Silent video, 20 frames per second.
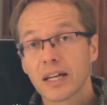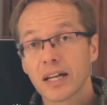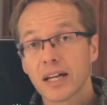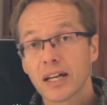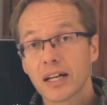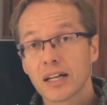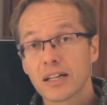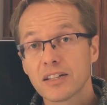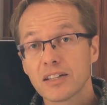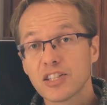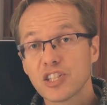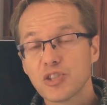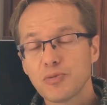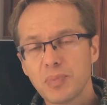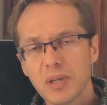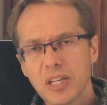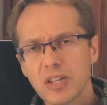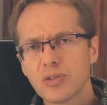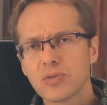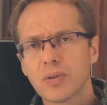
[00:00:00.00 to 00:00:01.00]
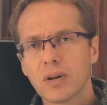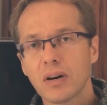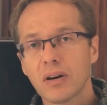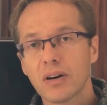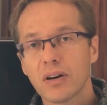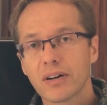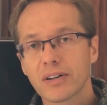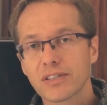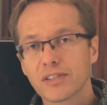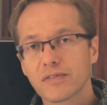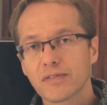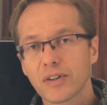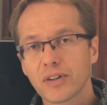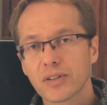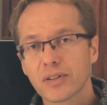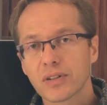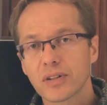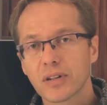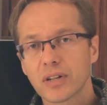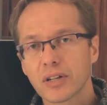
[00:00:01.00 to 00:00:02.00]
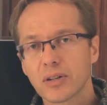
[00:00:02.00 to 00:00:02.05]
Uh, speak to our hearts, Father God.